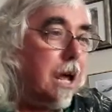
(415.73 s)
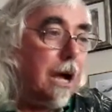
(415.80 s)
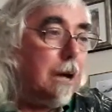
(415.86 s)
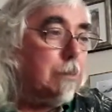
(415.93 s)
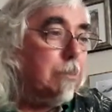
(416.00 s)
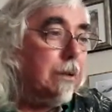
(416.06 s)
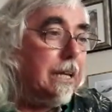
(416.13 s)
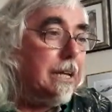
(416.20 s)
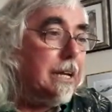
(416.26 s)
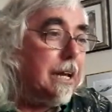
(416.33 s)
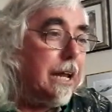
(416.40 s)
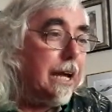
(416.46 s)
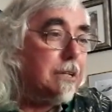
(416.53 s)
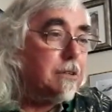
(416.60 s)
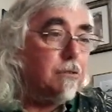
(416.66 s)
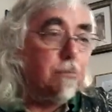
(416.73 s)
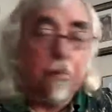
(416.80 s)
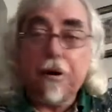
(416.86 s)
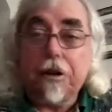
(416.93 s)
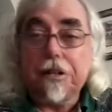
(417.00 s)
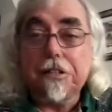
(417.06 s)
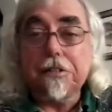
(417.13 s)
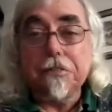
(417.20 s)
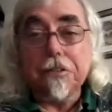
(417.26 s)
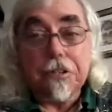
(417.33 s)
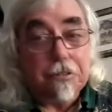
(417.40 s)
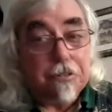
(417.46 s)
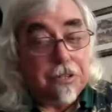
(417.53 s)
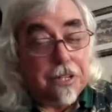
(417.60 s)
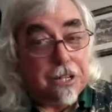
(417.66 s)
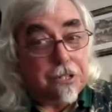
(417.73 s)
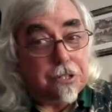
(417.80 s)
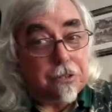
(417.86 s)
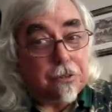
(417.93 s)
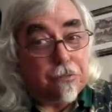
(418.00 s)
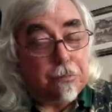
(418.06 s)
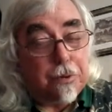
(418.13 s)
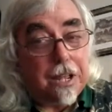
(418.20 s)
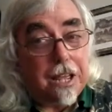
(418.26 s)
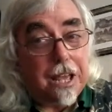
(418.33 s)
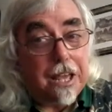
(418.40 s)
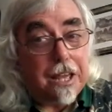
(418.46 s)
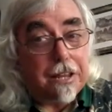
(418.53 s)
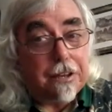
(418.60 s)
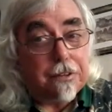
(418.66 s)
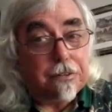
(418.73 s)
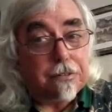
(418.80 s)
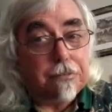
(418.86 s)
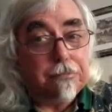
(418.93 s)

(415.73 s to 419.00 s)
I played an active part in the creation of my hand.